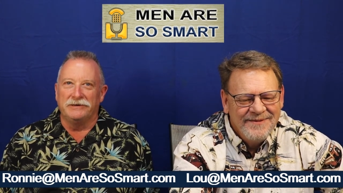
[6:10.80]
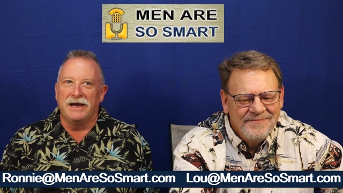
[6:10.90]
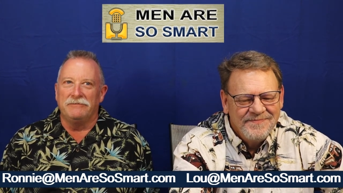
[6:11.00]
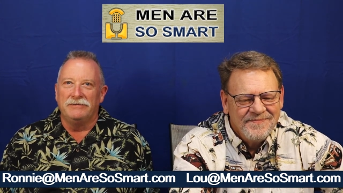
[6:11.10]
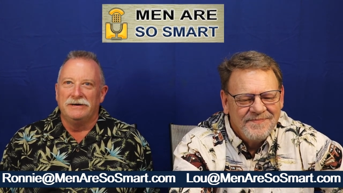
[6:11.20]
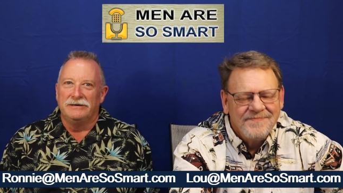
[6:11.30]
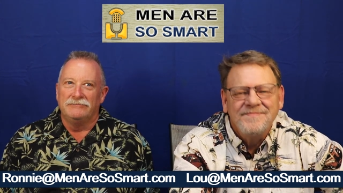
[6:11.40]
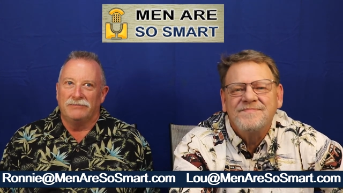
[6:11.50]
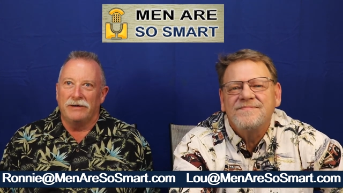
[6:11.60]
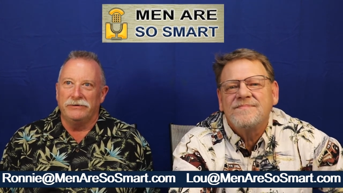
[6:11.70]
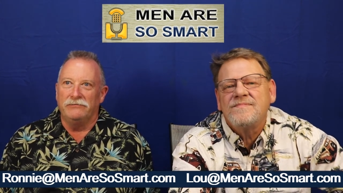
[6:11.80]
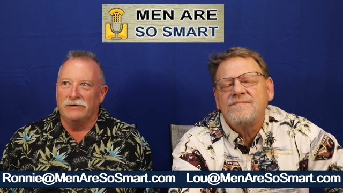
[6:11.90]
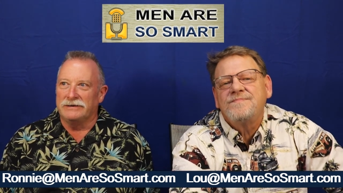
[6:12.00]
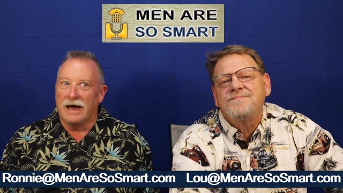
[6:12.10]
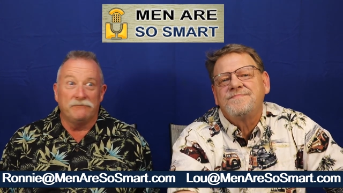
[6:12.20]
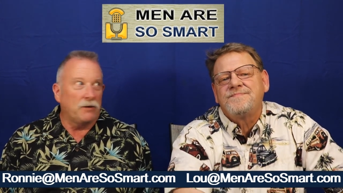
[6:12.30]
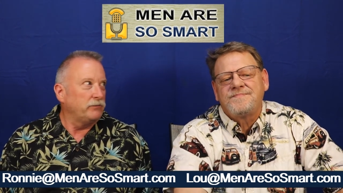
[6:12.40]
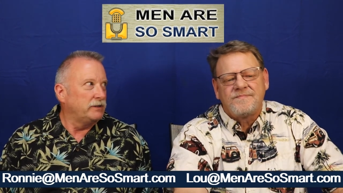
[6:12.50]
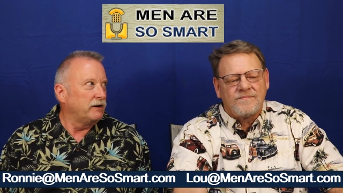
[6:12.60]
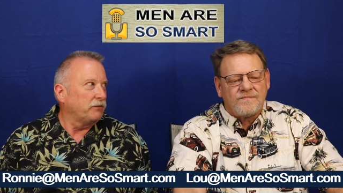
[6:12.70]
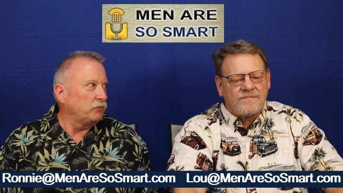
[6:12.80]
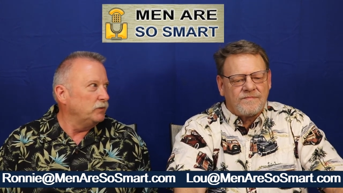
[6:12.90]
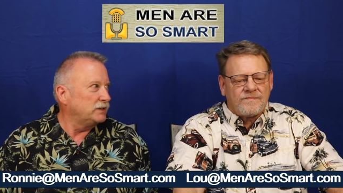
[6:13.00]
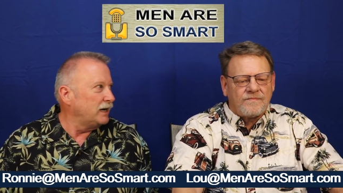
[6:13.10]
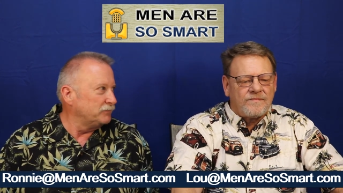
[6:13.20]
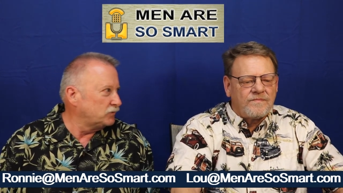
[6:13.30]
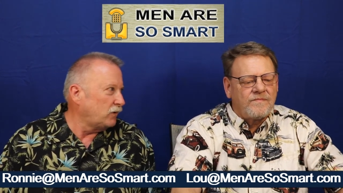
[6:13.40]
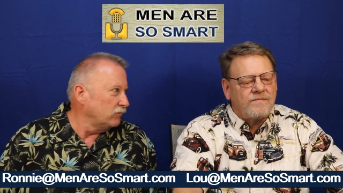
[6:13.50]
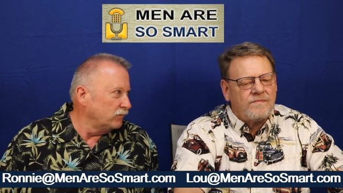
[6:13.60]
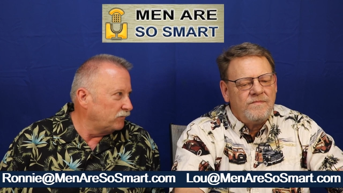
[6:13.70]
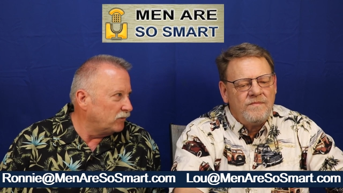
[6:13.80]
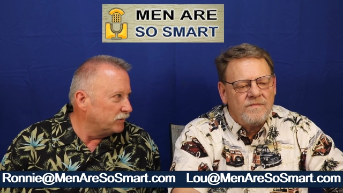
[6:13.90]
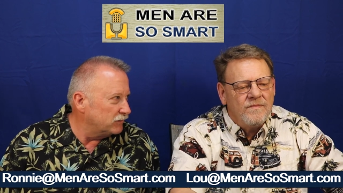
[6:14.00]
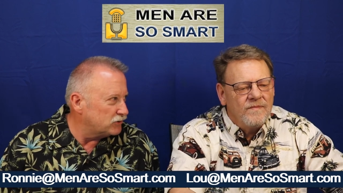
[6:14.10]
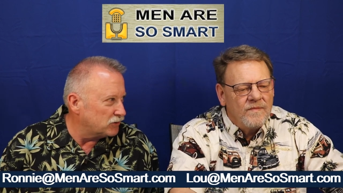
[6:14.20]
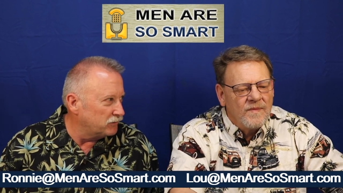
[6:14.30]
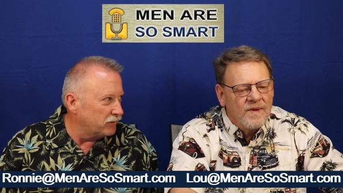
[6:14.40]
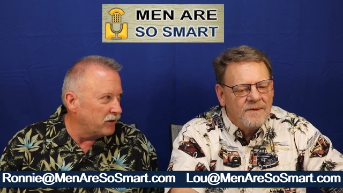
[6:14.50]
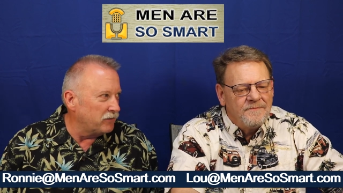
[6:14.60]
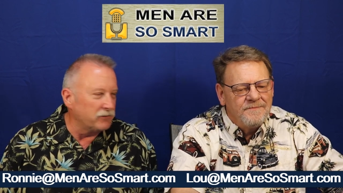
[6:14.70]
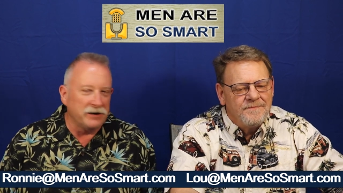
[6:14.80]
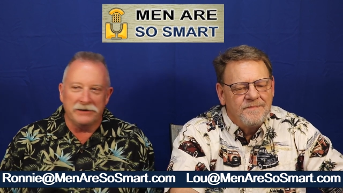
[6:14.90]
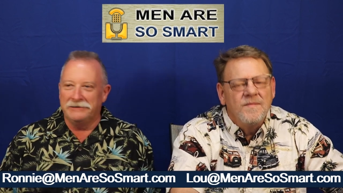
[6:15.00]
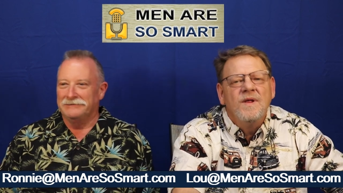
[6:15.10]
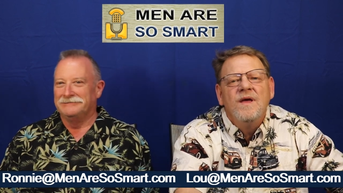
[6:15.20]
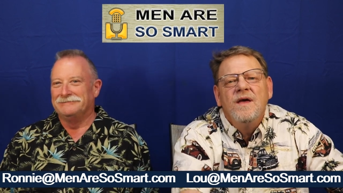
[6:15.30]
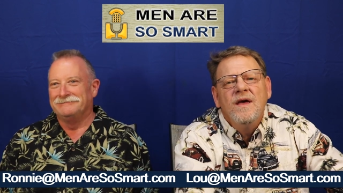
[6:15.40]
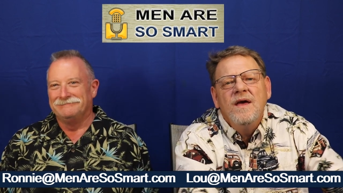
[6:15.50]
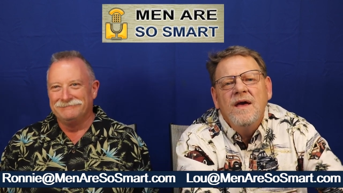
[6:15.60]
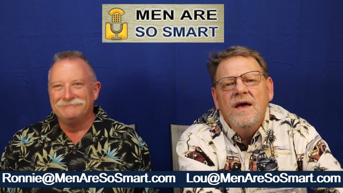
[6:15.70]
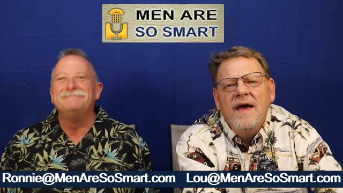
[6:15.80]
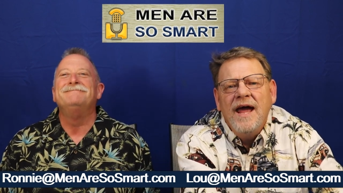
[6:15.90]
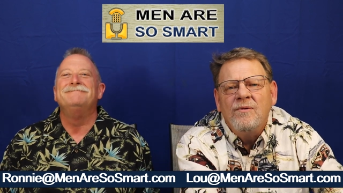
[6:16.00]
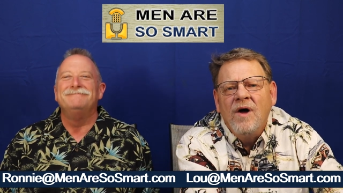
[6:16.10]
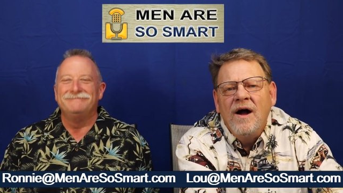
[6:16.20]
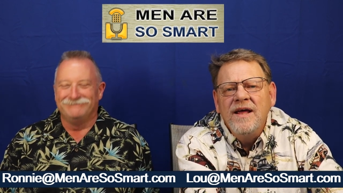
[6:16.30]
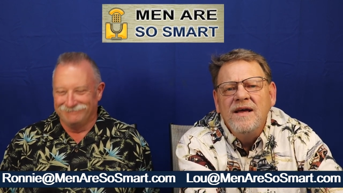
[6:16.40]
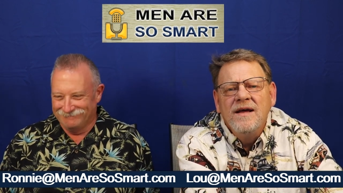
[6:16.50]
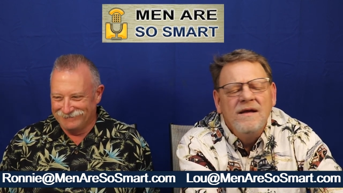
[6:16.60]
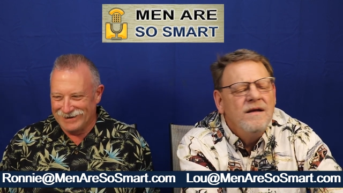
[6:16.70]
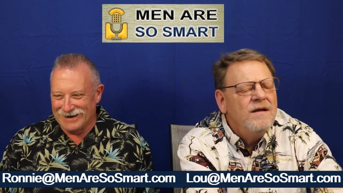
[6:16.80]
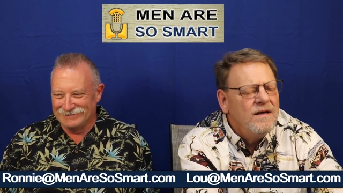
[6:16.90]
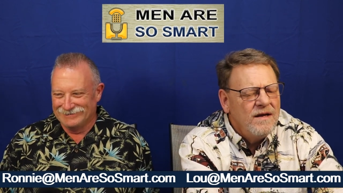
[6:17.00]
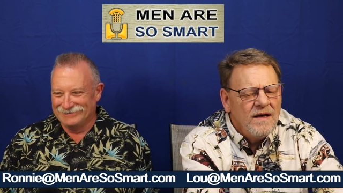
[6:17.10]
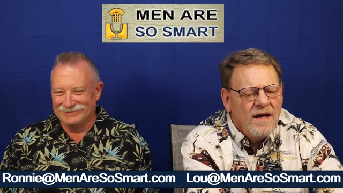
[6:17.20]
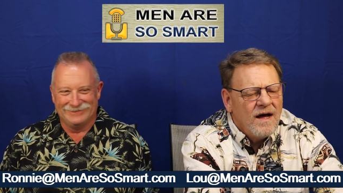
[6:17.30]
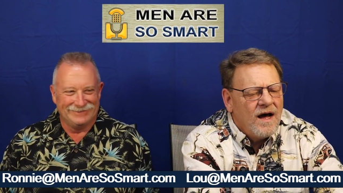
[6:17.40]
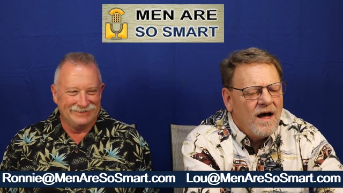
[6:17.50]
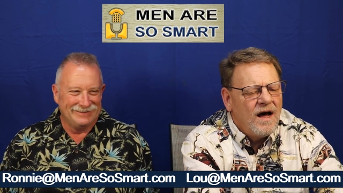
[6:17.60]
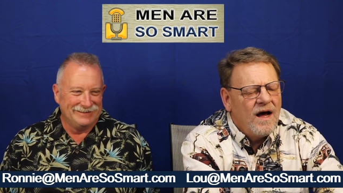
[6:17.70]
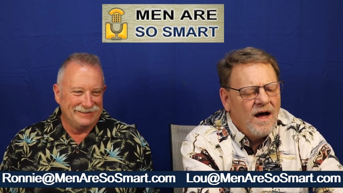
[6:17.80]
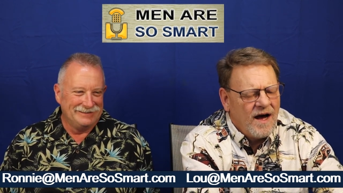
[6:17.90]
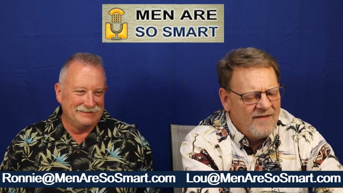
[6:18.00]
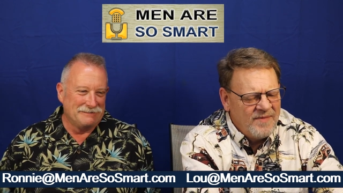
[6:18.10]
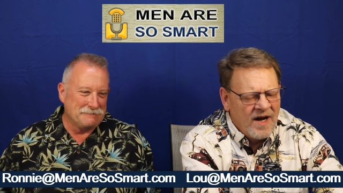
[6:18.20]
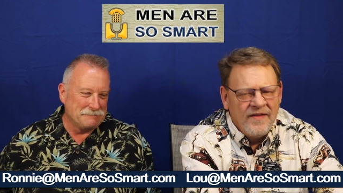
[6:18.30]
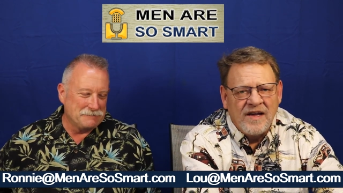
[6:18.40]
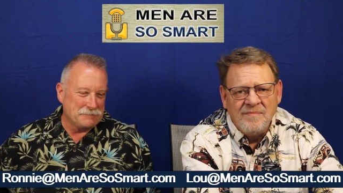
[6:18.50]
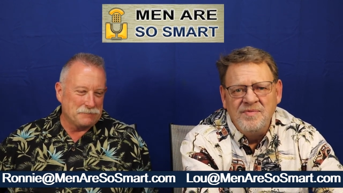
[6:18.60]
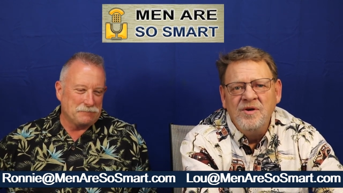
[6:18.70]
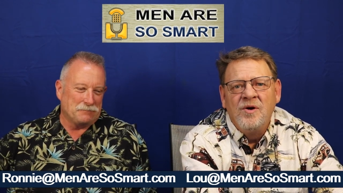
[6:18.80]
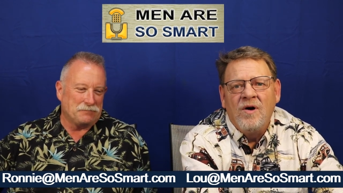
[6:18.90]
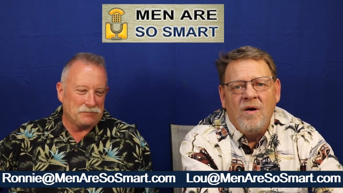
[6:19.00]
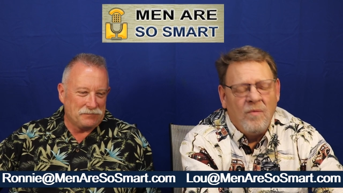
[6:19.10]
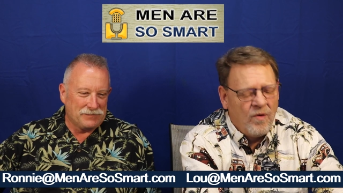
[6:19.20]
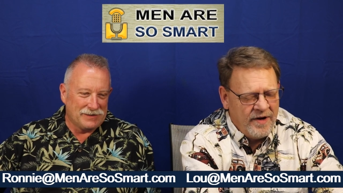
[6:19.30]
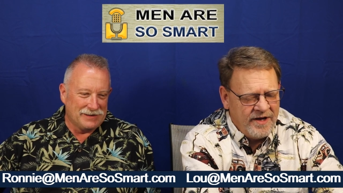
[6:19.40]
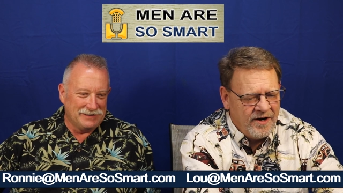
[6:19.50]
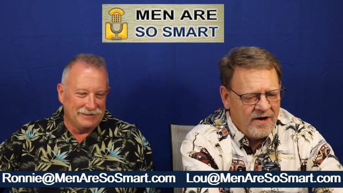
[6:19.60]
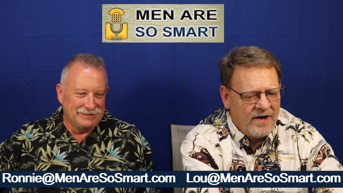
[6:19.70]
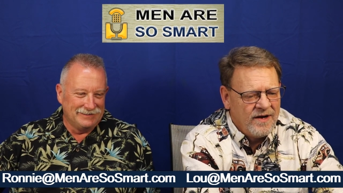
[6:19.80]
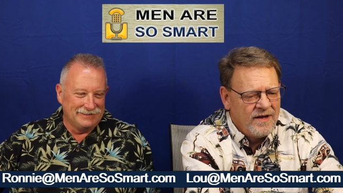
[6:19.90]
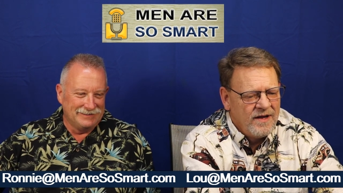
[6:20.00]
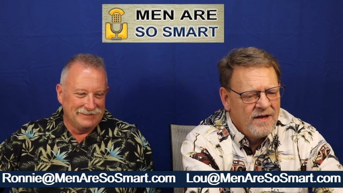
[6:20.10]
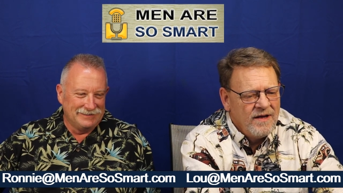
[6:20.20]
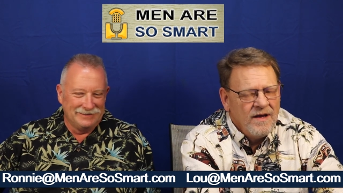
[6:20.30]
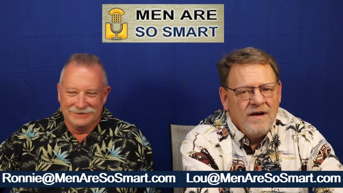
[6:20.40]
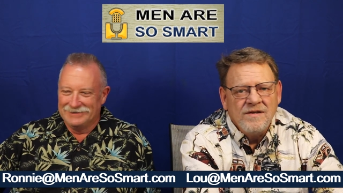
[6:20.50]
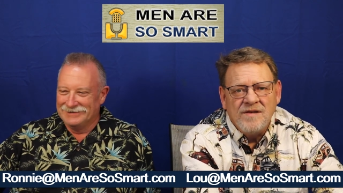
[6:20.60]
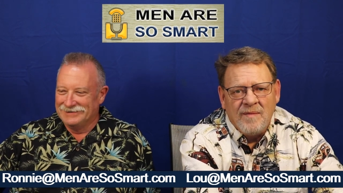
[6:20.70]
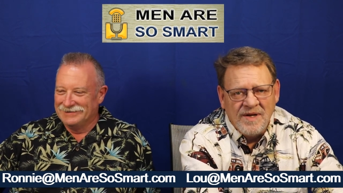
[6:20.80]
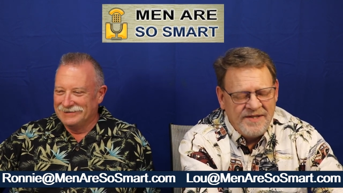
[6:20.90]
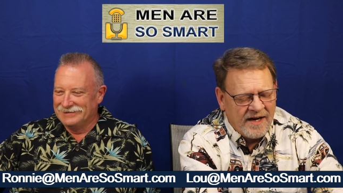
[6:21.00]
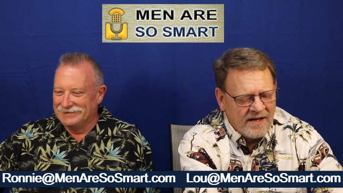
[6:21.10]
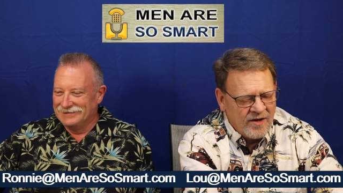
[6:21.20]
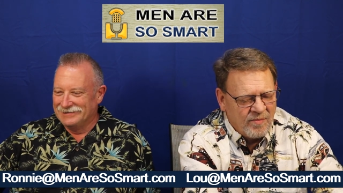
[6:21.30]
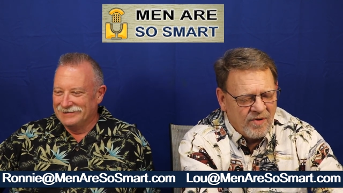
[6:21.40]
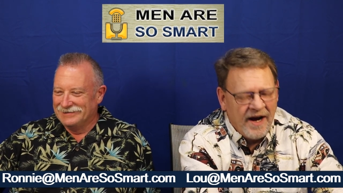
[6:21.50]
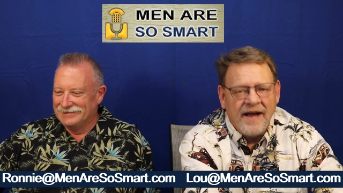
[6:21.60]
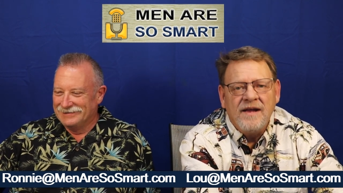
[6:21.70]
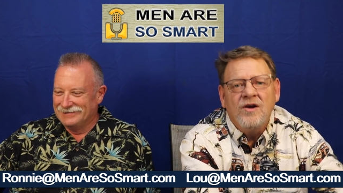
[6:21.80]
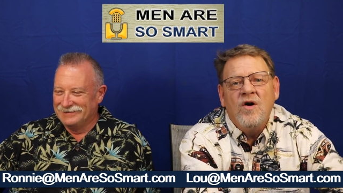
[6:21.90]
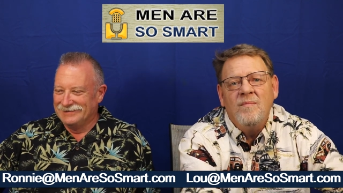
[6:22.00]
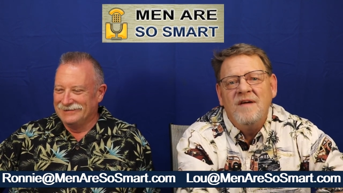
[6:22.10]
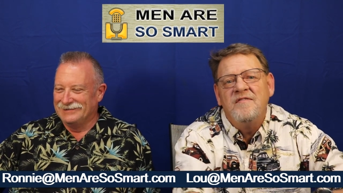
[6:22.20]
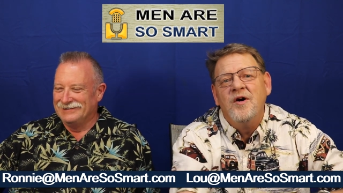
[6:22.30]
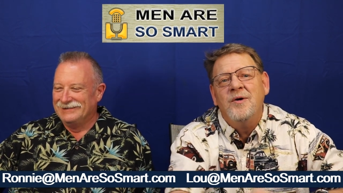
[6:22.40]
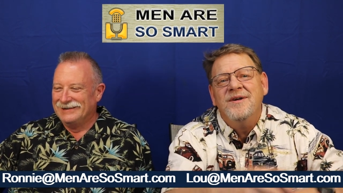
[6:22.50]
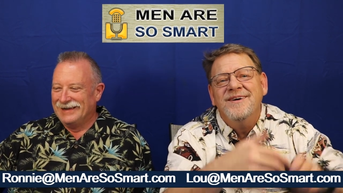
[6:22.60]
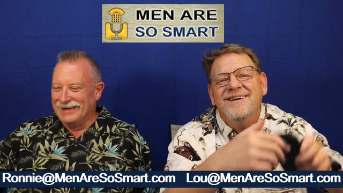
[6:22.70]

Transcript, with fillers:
Speaker 1: day. Probably once. I've probably done it three times while we were filming the show today already. Hey, Ronnie.
Speaker 2: Yeah. Uh, I've been on the computer all morning here, so I'm going to take a little break and go on my phone.